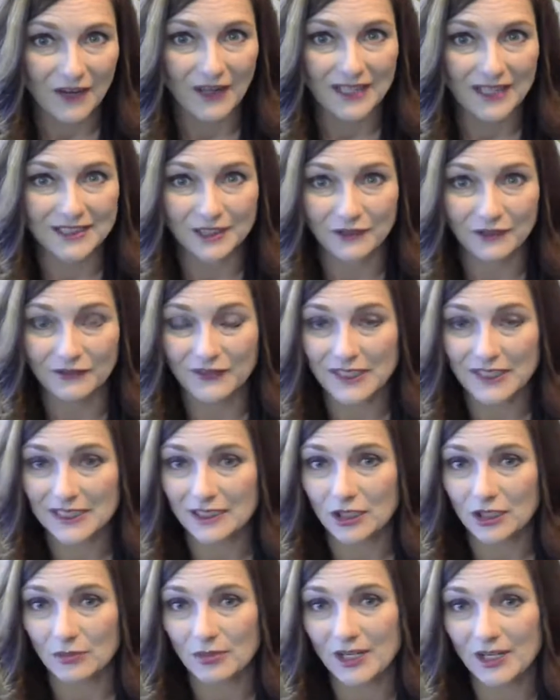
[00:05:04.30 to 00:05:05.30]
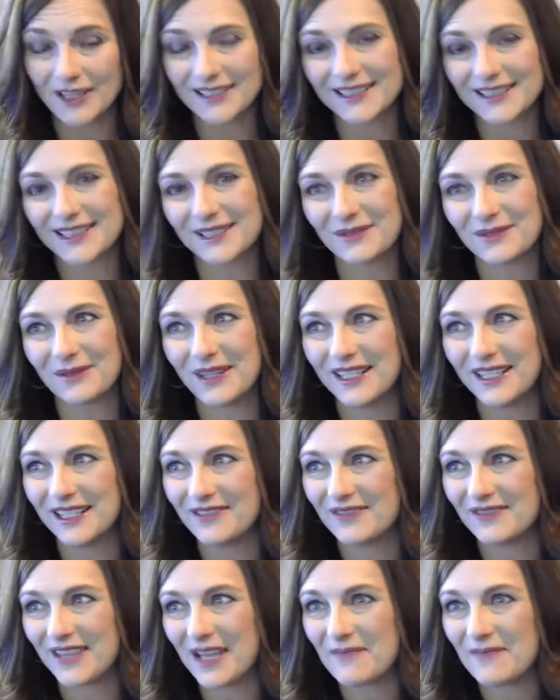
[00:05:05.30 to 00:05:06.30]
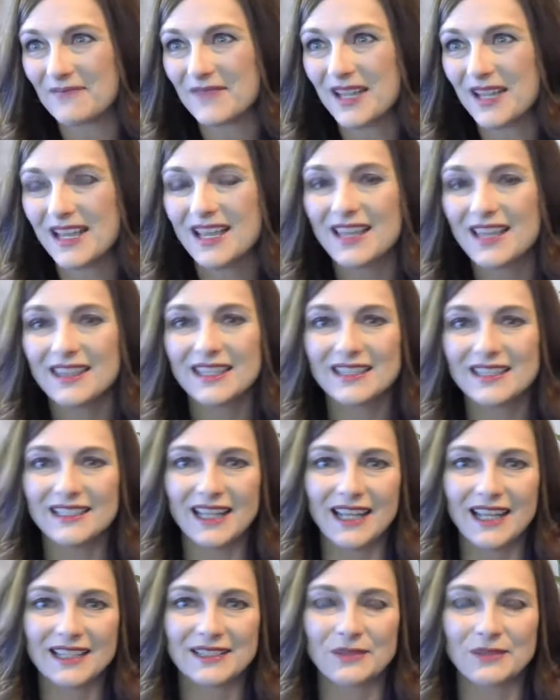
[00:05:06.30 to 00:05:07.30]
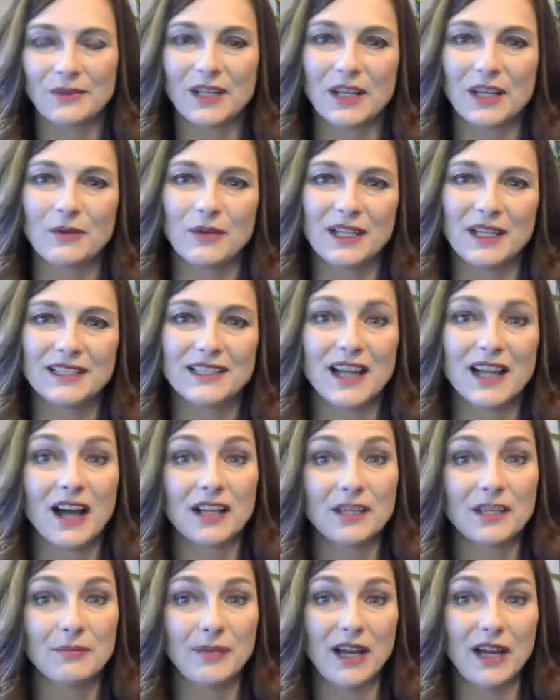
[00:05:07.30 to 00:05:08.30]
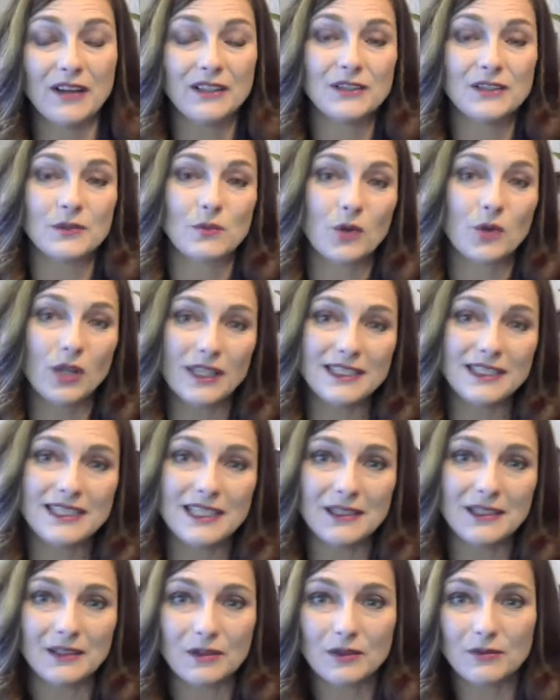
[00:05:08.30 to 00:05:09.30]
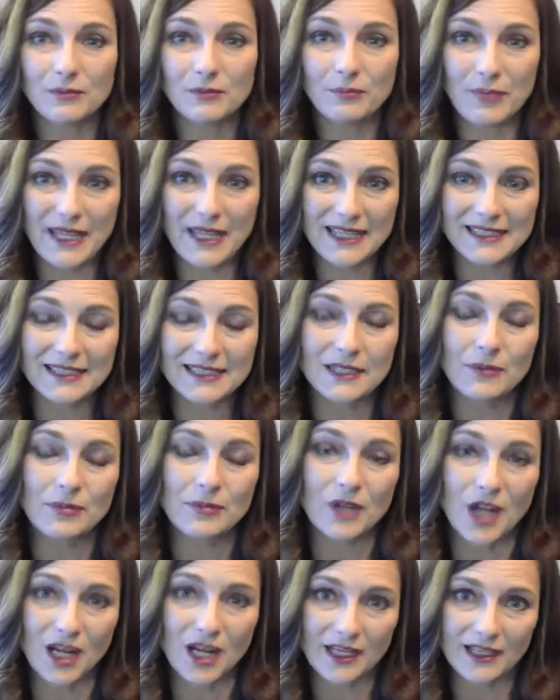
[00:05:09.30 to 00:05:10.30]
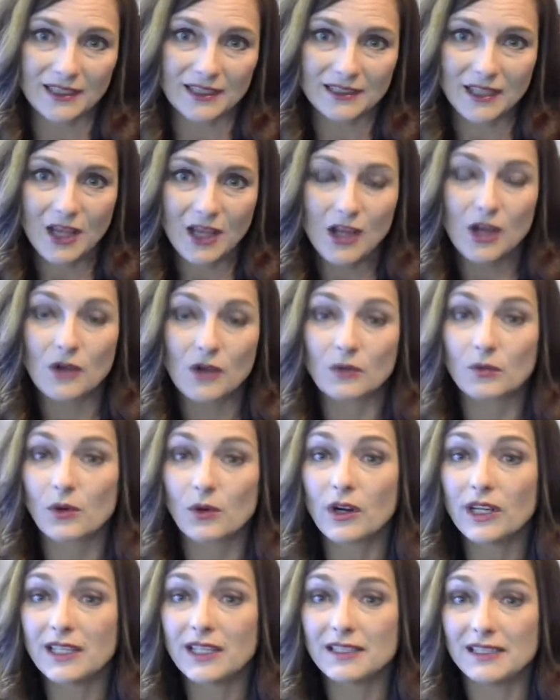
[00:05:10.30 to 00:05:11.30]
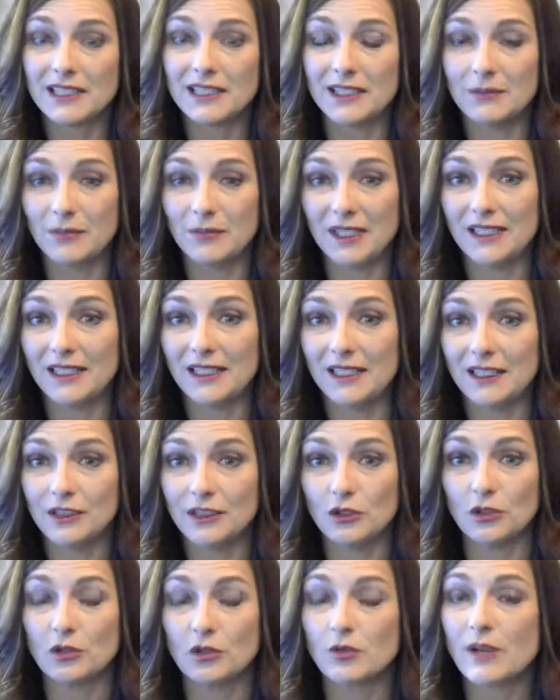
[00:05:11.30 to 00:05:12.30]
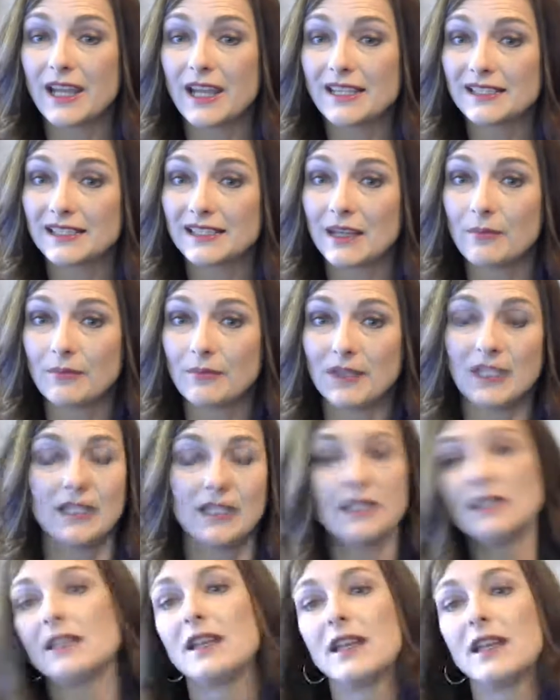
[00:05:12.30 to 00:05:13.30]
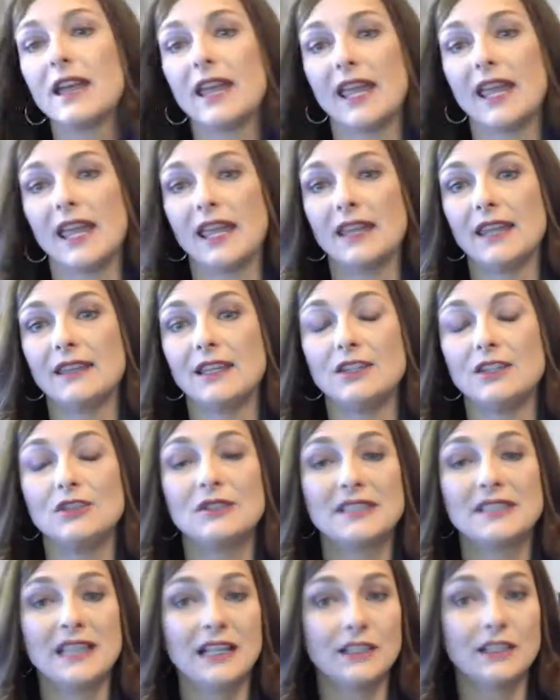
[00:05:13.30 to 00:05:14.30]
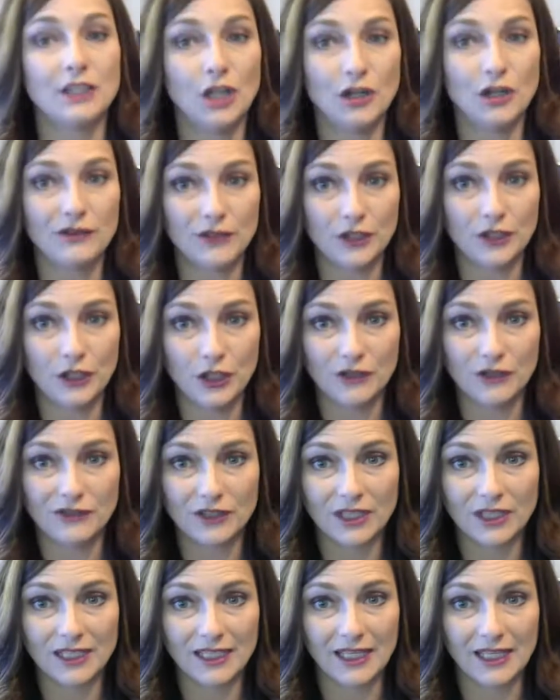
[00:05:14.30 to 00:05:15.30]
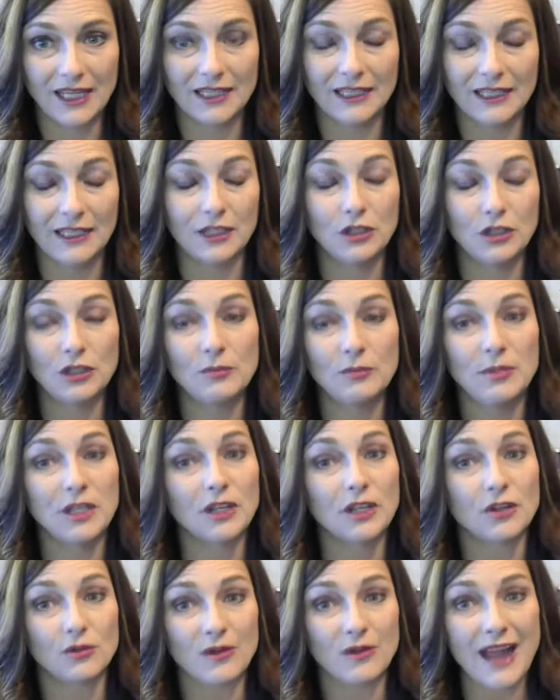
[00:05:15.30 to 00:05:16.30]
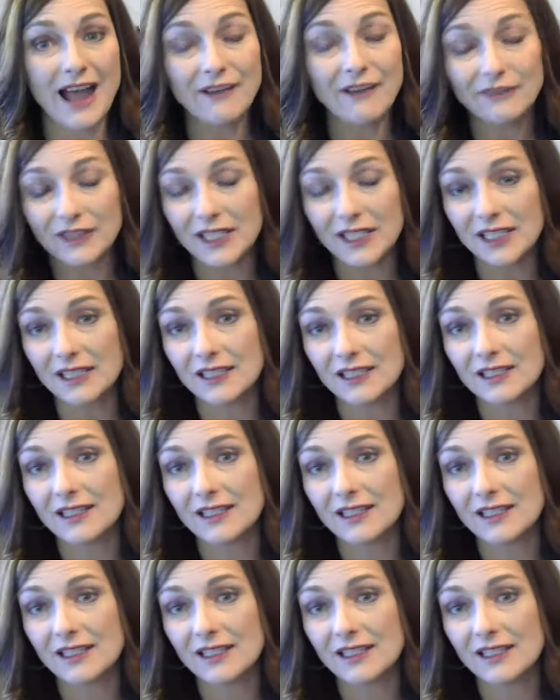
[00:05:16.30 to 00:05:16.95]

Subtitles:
right, so physical products is one of them. The next one I want to talk about is royalty-based products. Royalty meaning you create something and then you sell it over and over again, and it could be a graphic,